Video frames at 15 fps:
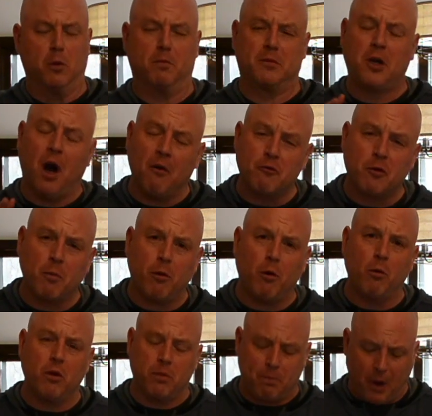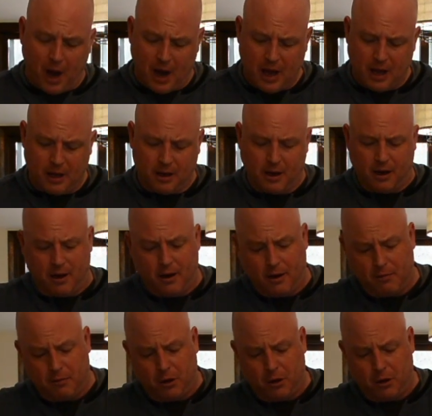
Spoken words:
comfortable with buying a